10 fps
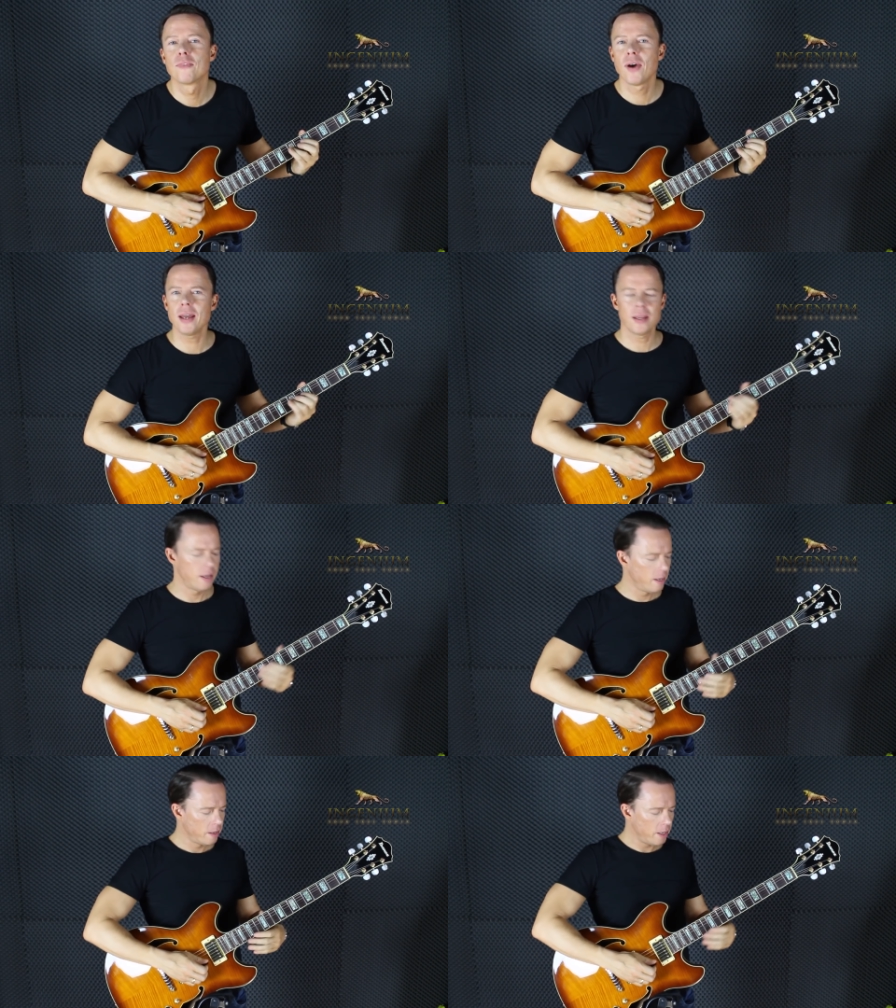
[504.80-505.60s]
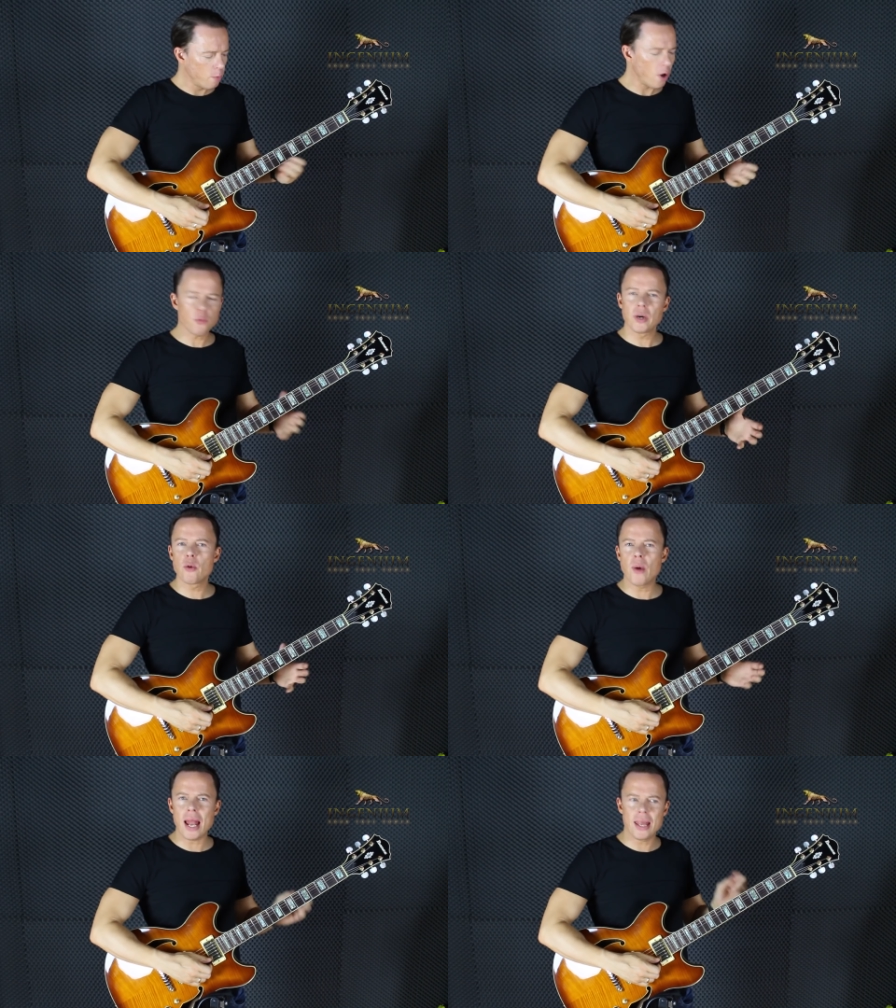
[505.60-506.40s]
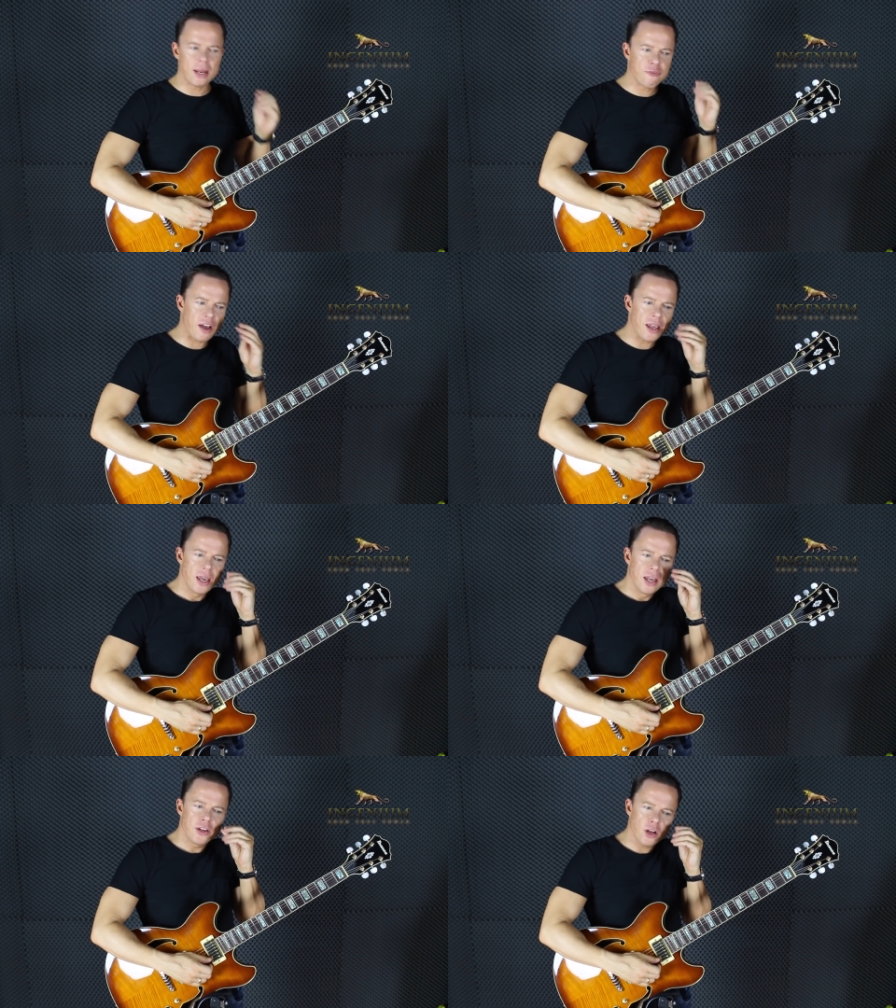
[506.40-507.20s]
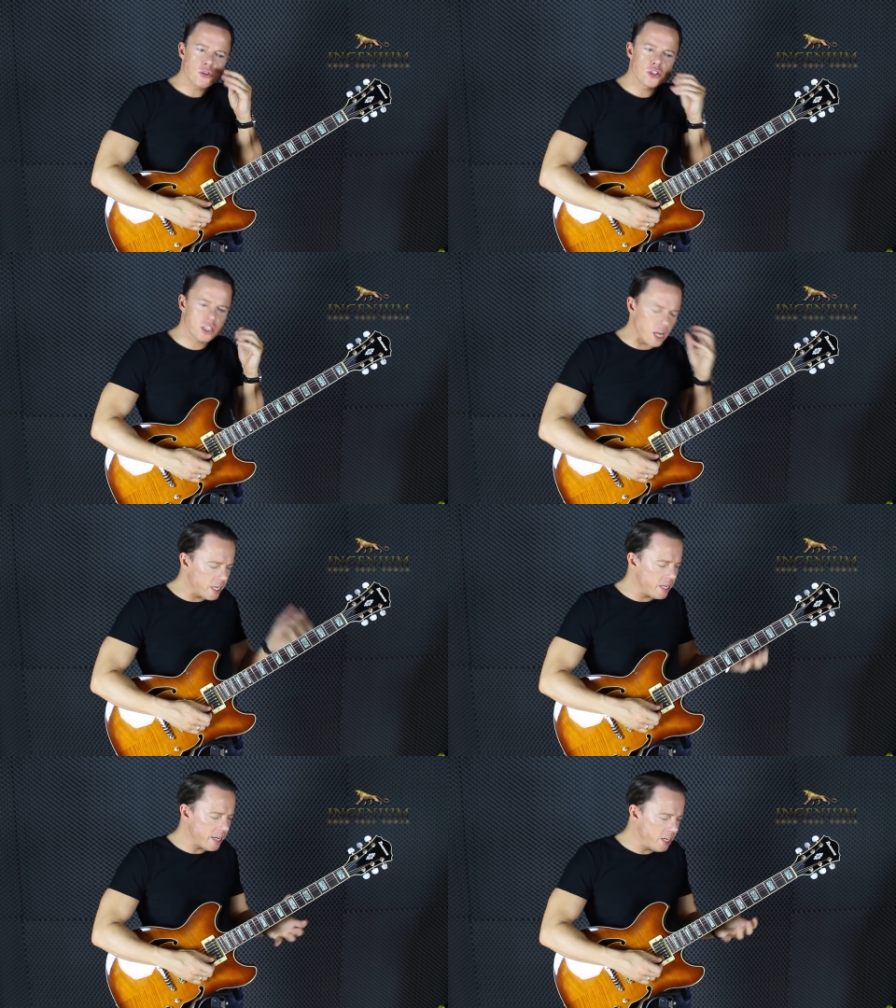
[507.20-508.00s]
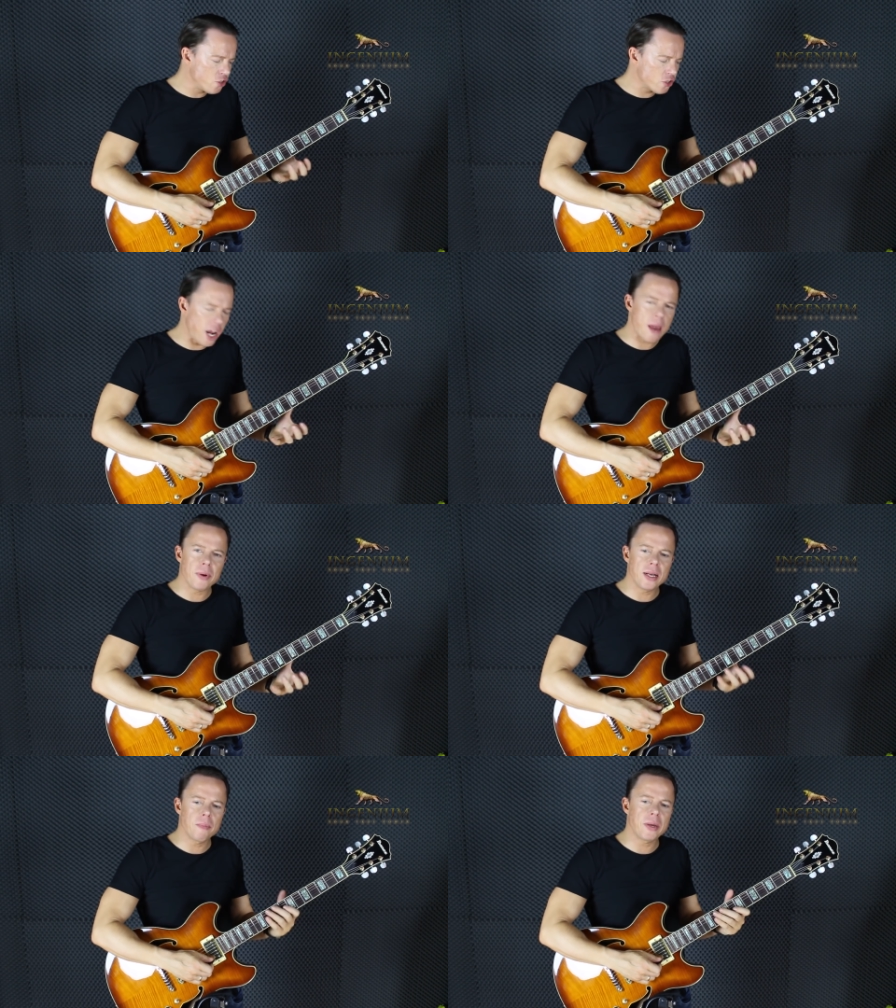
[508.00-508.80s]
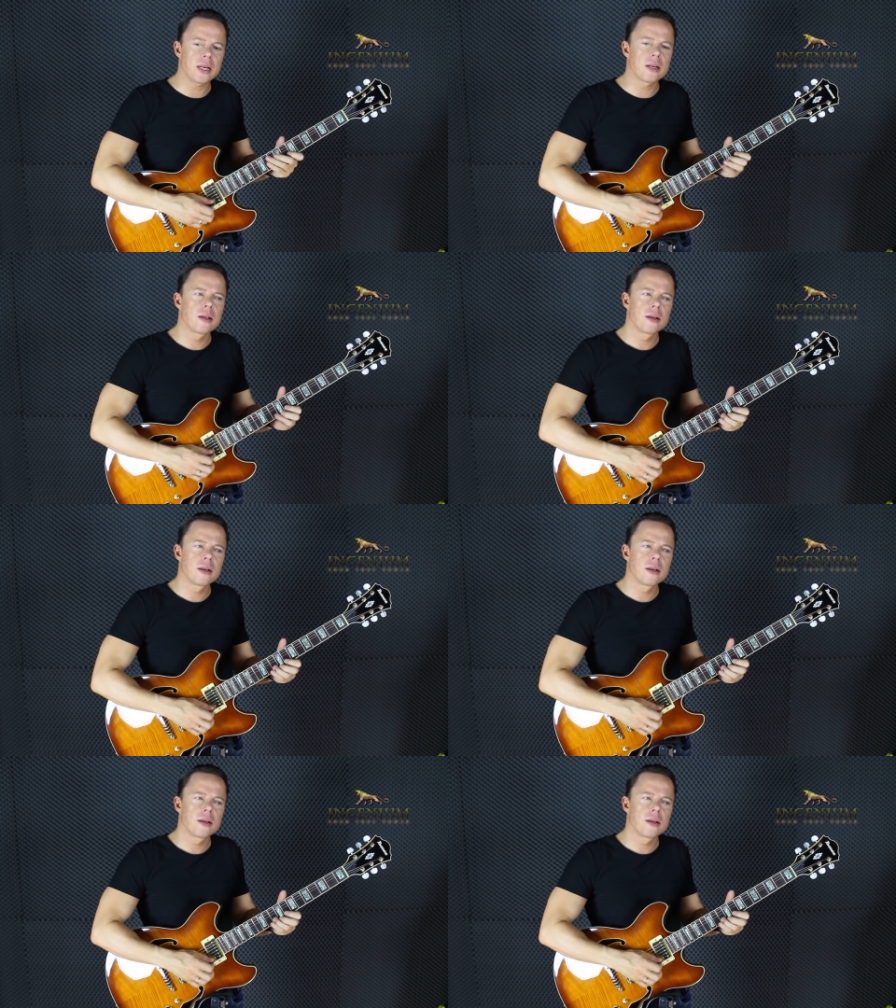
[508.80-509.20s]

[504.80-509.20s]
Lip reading: Right? It worked really well. And if I, you know, studied each shape a little bit and...